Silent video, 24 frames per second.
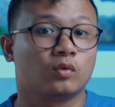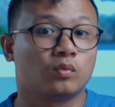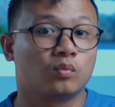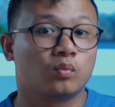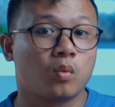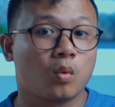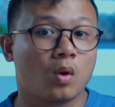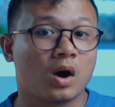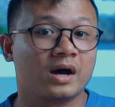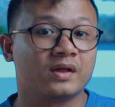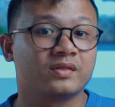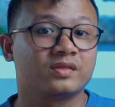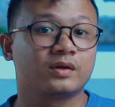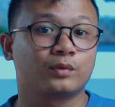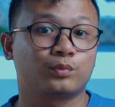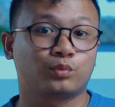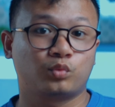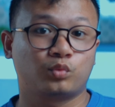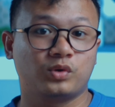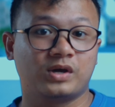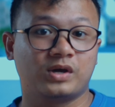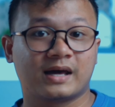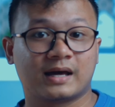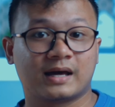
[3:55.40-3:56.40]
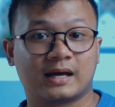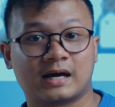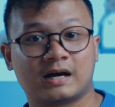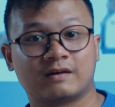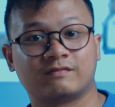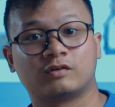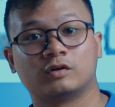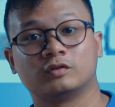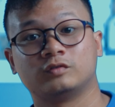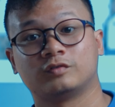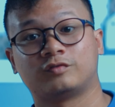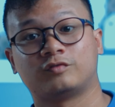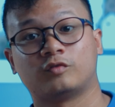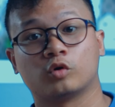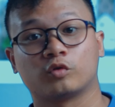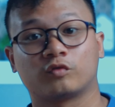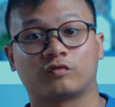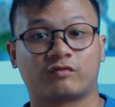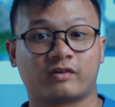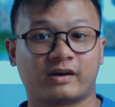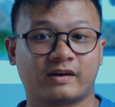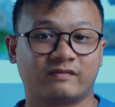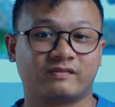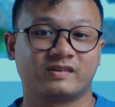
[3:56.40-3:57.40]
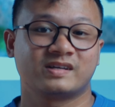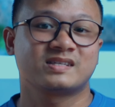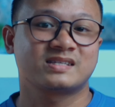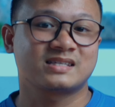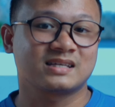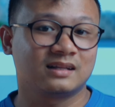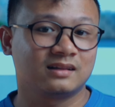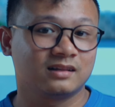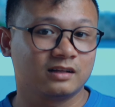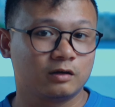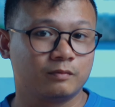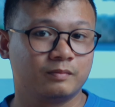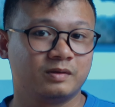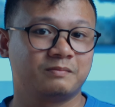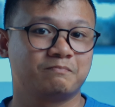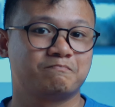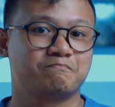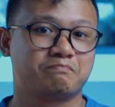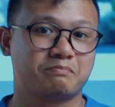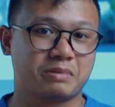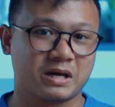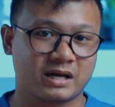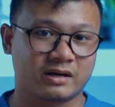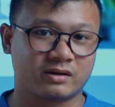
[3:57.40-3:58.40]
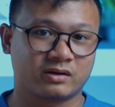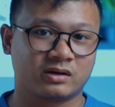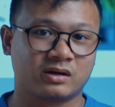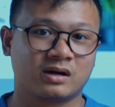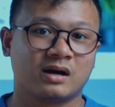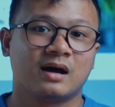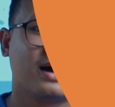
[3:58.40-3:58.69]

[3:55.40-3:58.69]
the one that we have on the Fold 5 is a little bit better